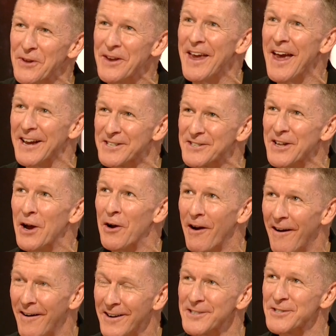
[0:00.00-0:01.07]
yes. There
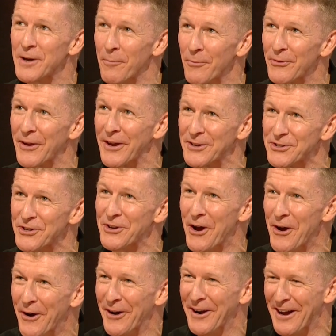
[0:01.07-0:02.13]
are some things that no
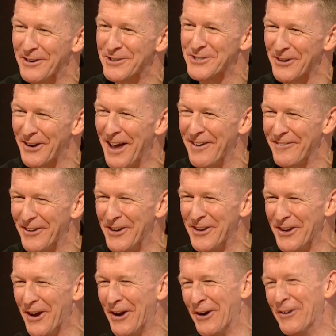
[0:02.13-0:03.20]
one else will ever
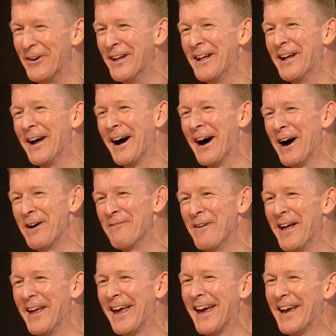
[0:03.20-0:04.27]
know. And what are they? Um,
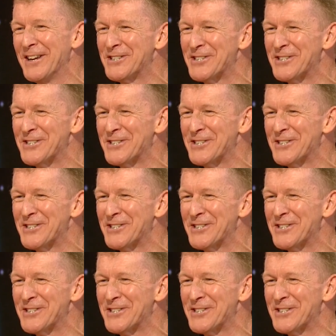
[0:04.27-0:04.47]
in